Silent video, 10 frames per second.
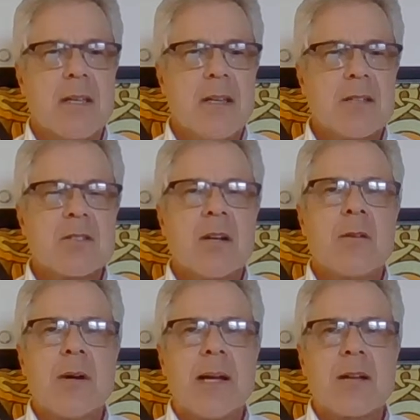So
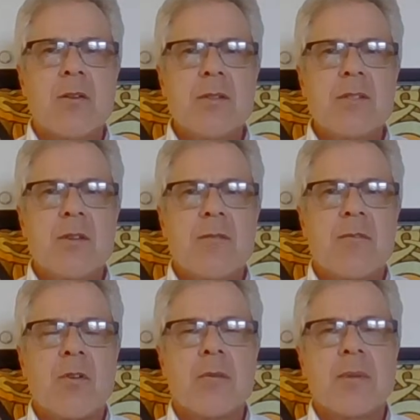anyway, I go into
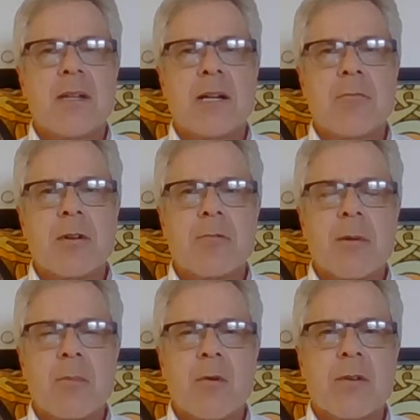Inform and I run a
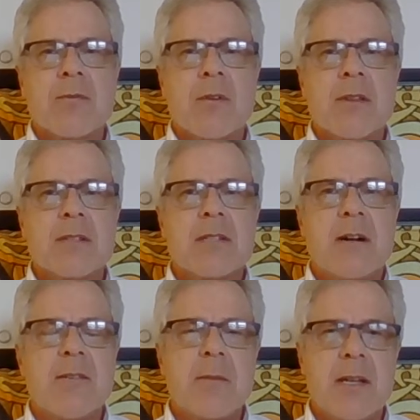report for all the
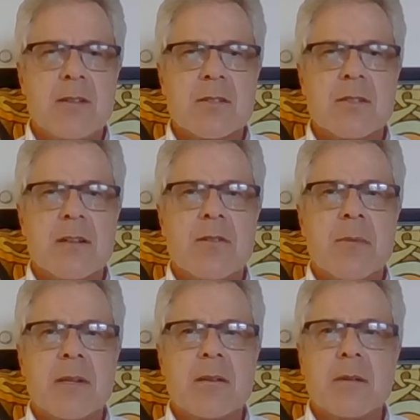CRF pages that have
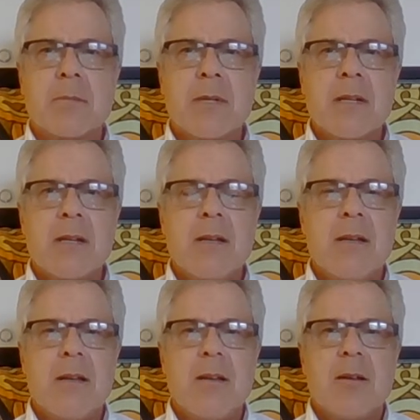been completed
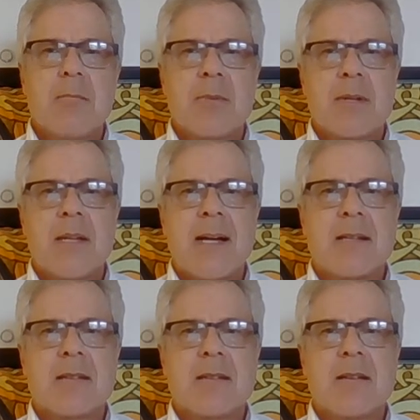but not